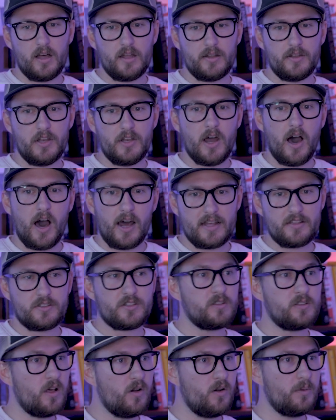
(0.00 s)
not as
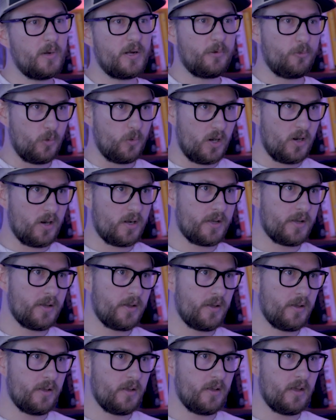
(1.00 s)
slow at my work,
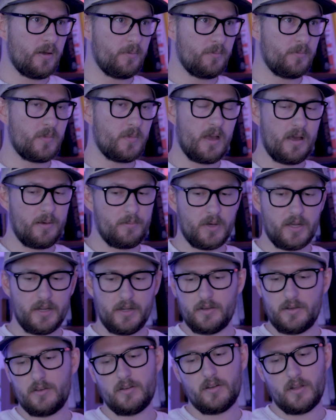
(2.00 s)
at my
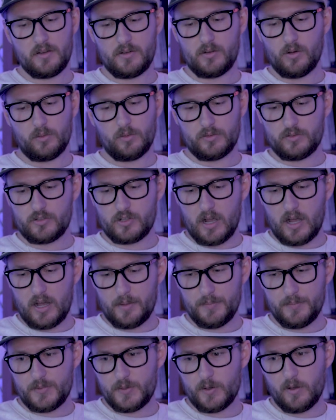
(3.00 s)
adult
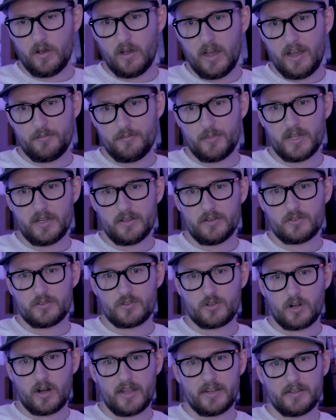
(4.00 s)
job. So I've been
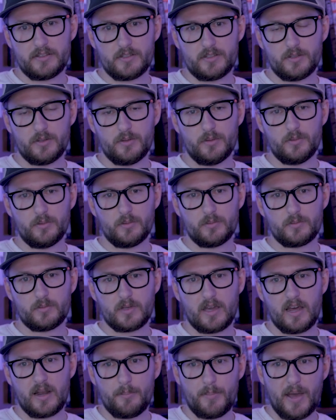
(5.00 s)
trying to
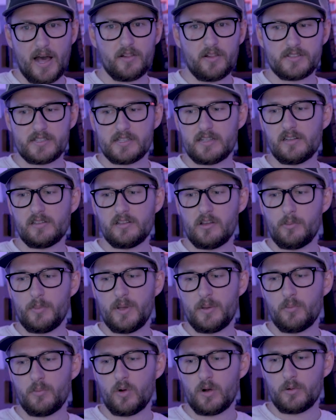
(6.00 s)
kind of balance it a little
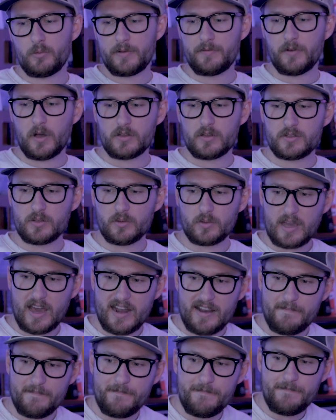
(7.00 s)
bit more. We've also kind
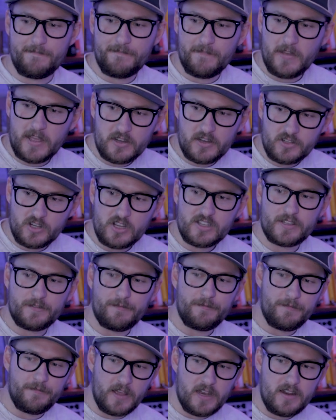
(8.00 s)
of just
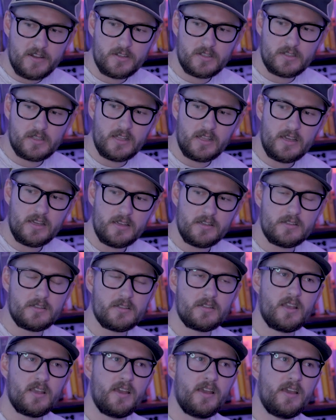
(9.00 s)
finished
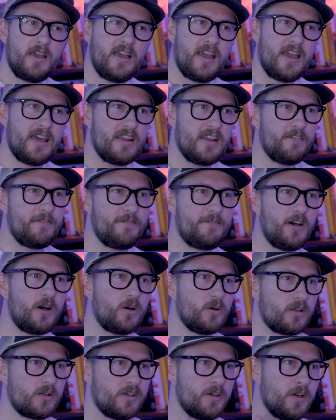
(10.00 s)
these, and it
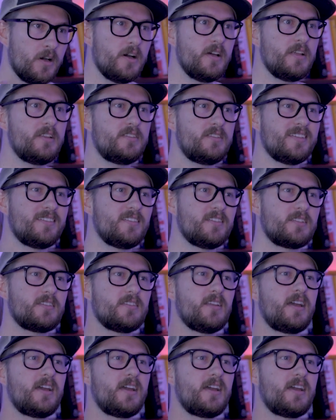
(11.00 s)
felt good to just like